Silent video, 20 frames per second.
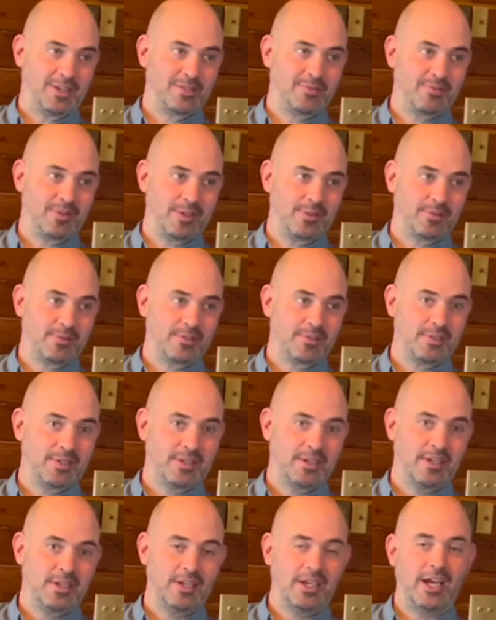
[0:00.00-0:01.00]
field,
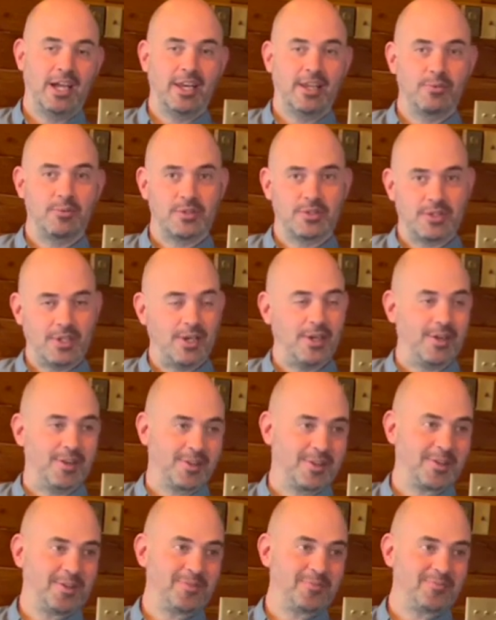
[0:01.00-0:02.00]
and it was dark.
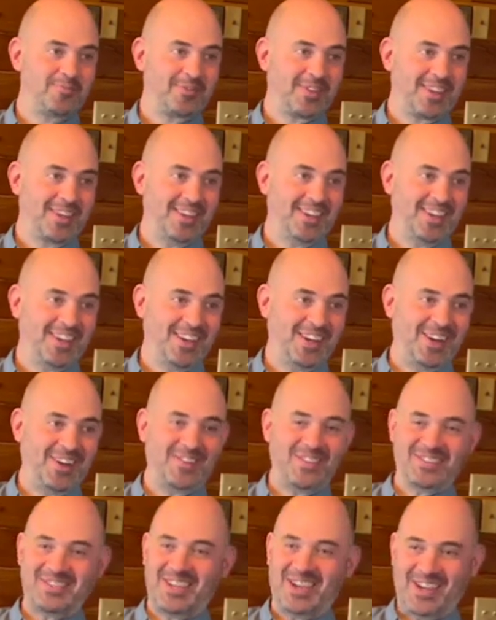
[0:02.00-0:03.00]
I
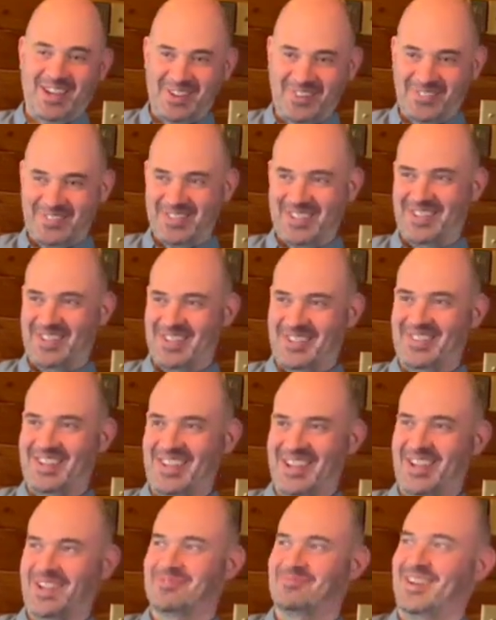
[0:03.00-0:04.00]
was absolutely
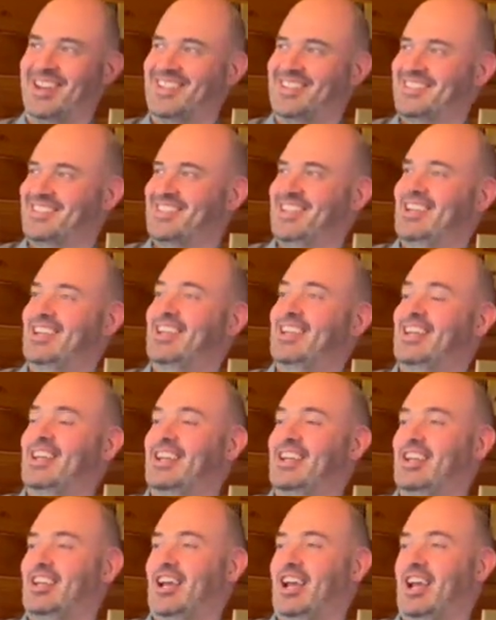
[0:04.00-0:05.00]
a mess.
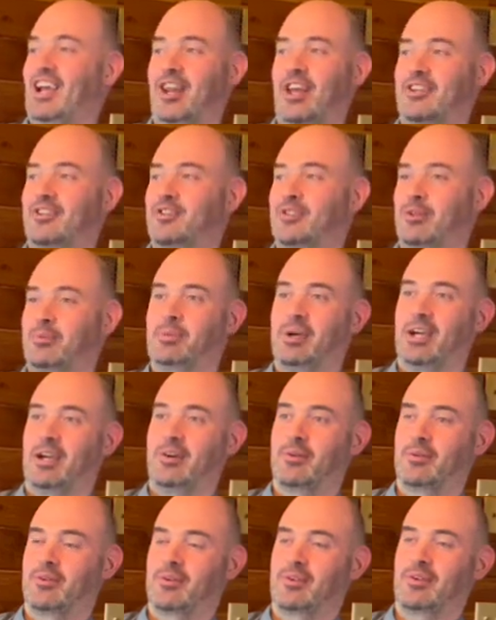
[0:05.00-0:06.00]
And I
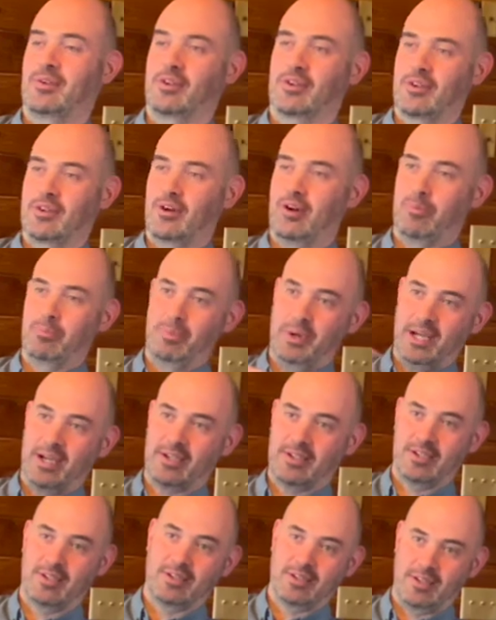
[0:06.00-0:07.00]
somehow got back
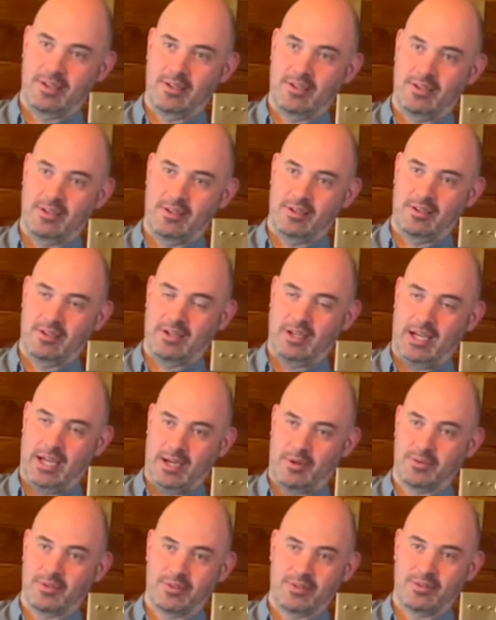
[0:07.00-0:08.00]
to the
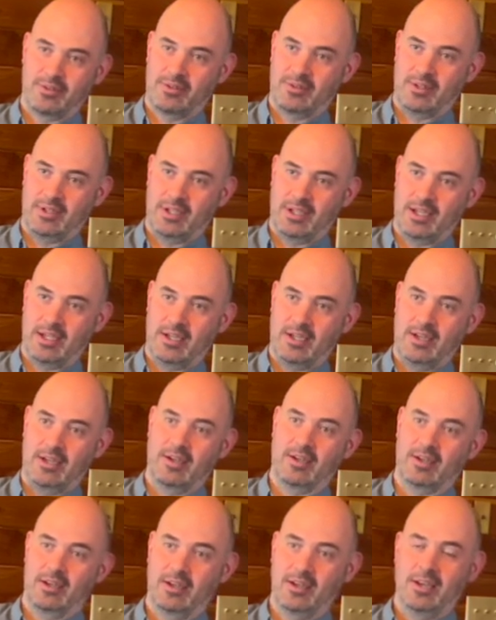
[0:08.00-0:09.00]
house, and
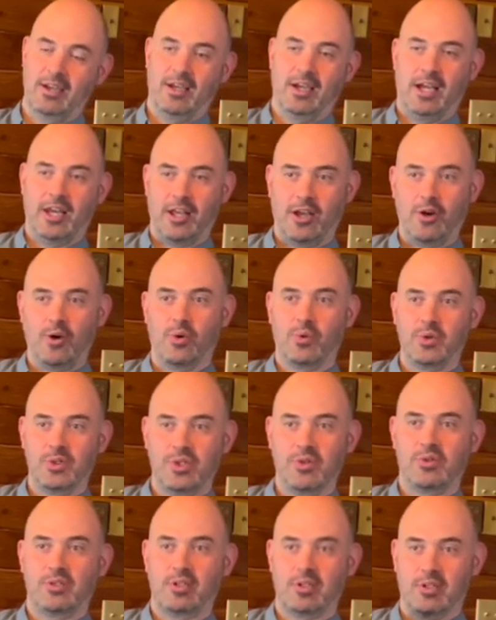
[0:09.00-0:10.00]
I always
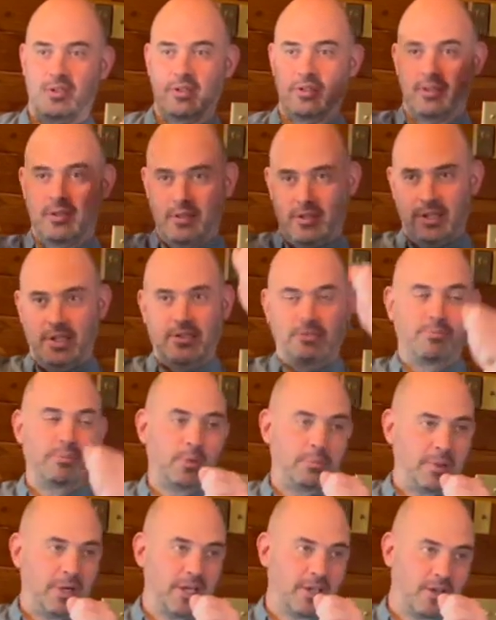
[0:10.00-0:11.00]
used to lift my
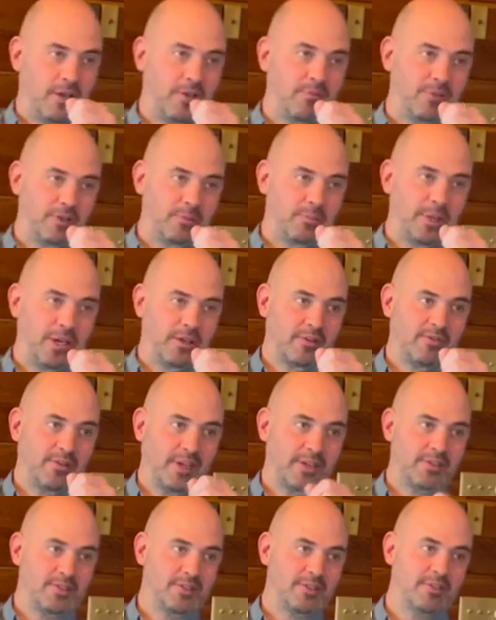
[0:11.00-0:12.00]
bike over the back
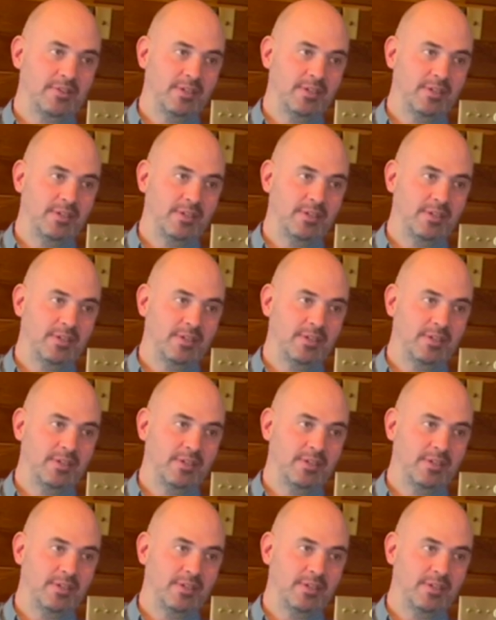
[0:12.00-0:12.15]
fence,